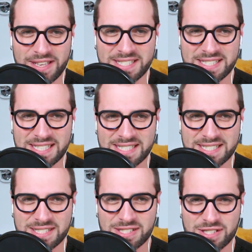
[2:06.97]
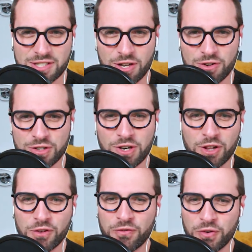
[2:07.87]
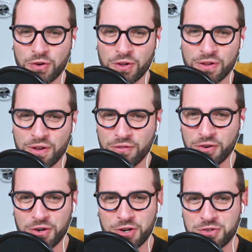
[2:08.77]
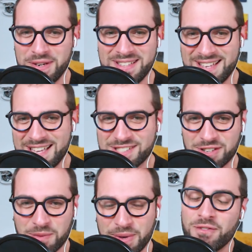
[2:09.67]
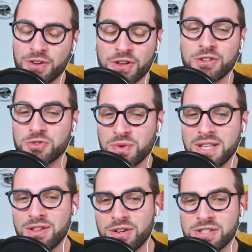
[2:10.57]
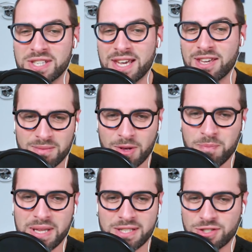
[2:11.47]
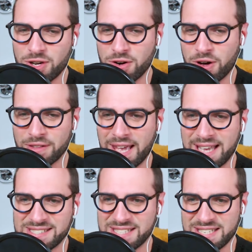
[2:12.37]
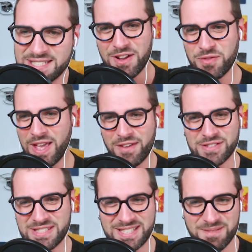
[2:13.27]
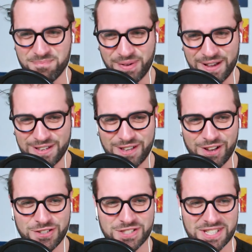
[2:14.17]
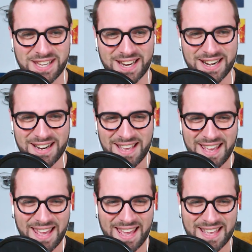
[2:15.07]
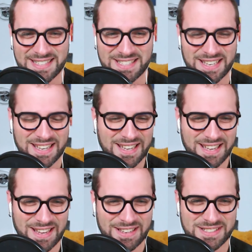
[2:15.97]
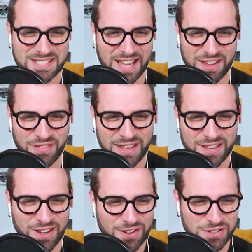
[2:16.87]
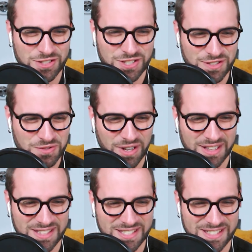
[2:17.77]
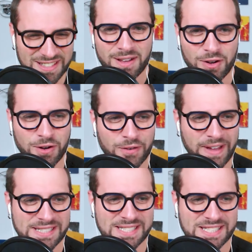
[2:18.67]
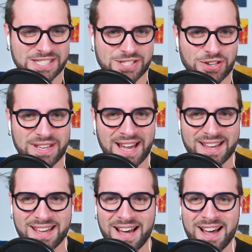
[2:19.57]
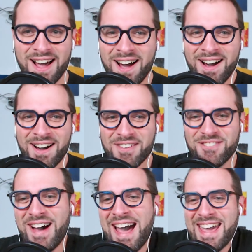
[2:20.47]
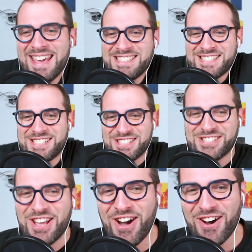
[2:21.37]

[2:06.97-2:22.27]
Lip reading: This is so colorful for a Green Day song, but the coach really looks like a Billy Joe on acid. We have a steampunk coach here and a diving coach? What? Oh, that is so Gaga. That is so